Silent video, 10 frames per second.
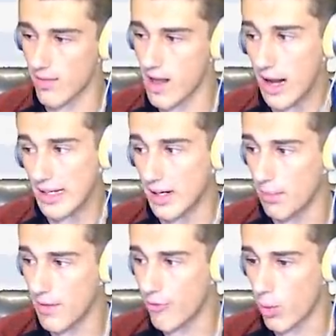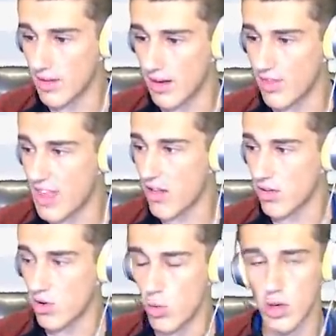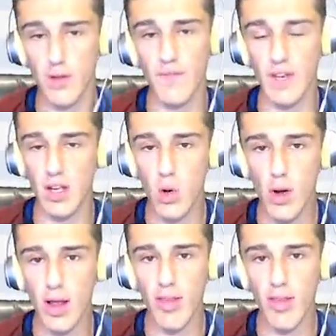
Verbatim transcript: not going to be 14,250 coins